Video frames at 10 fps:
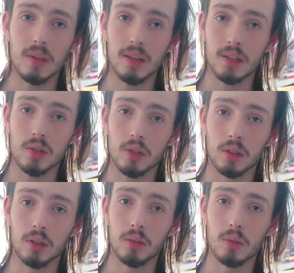to the next
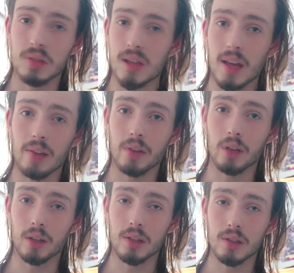string, which is a hell of a
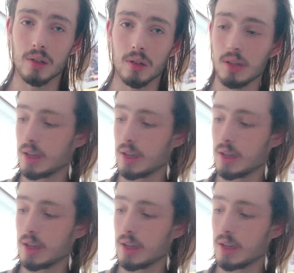lot easier.